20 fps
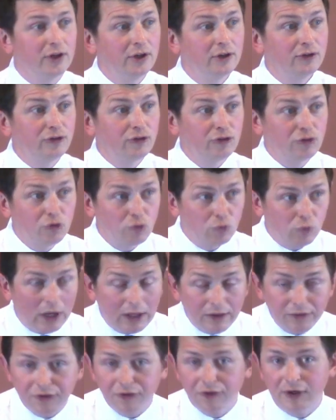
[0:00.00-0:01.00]

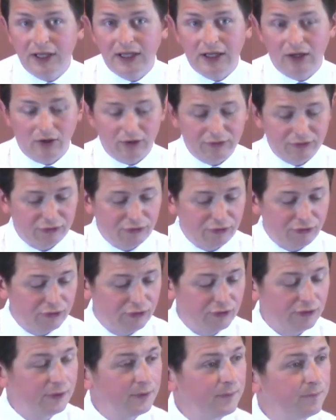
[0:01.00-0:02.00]
strengthening
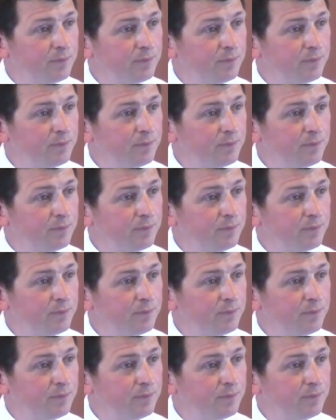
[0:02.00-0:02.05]
us?